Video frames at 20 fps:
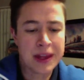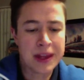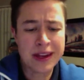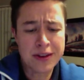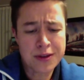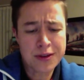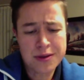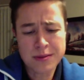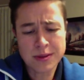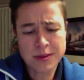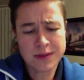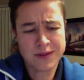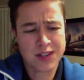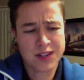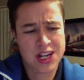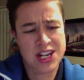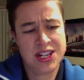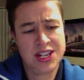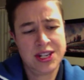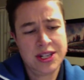In terms of
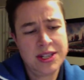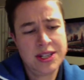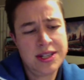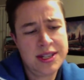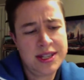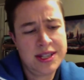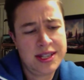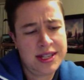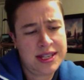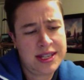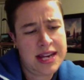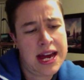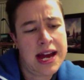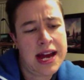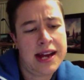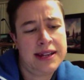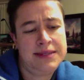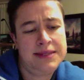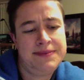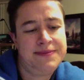changes,
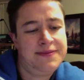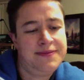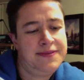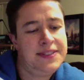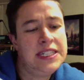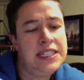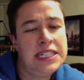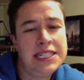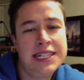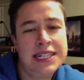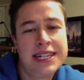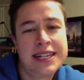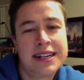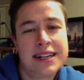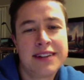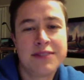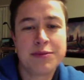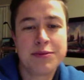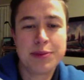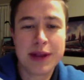I feel like
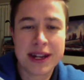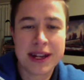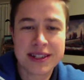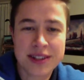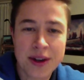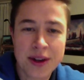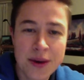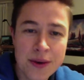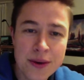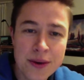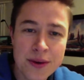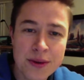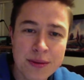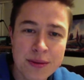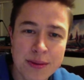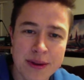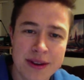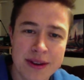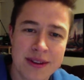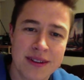I've plateaued,
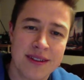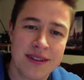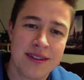but